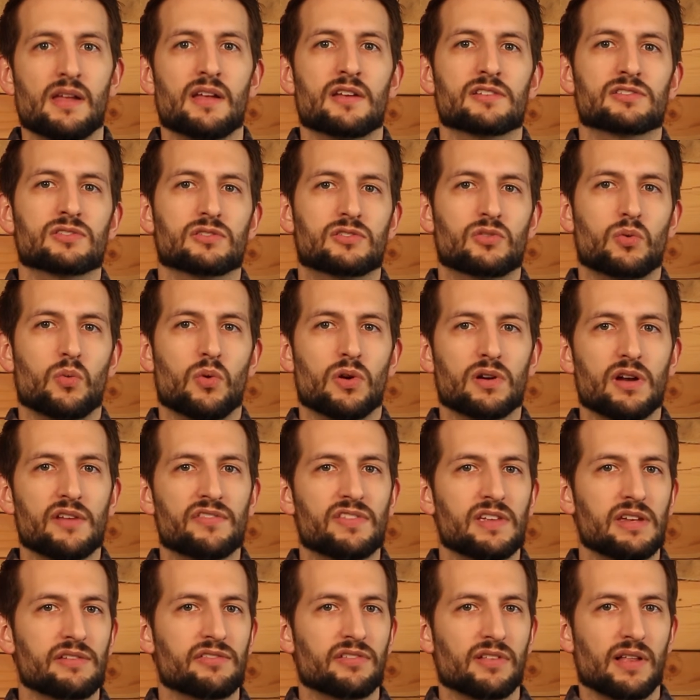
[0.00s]
So to ward off the
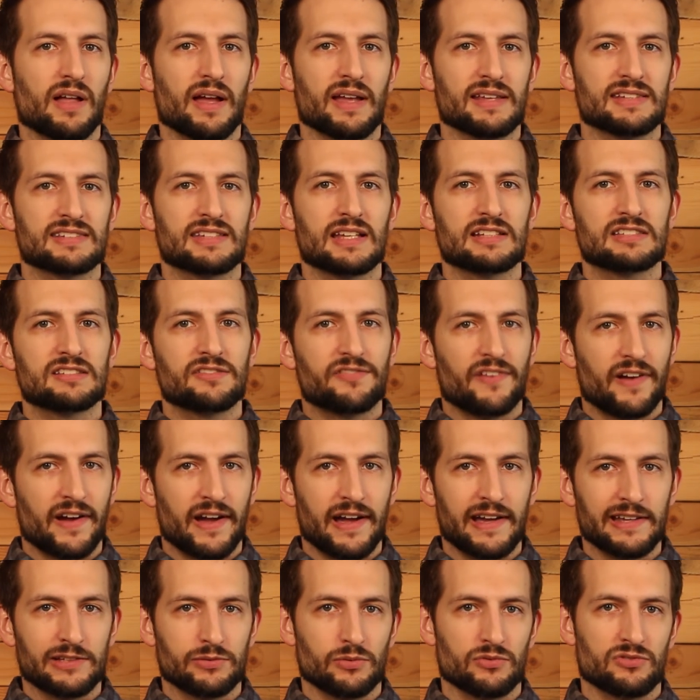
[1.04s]
evil eye, sets of
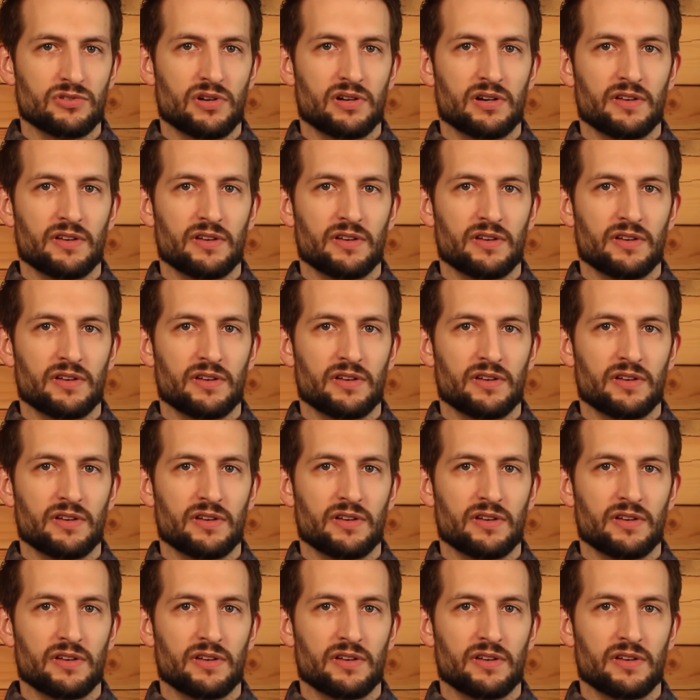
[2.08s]
eyes were drawn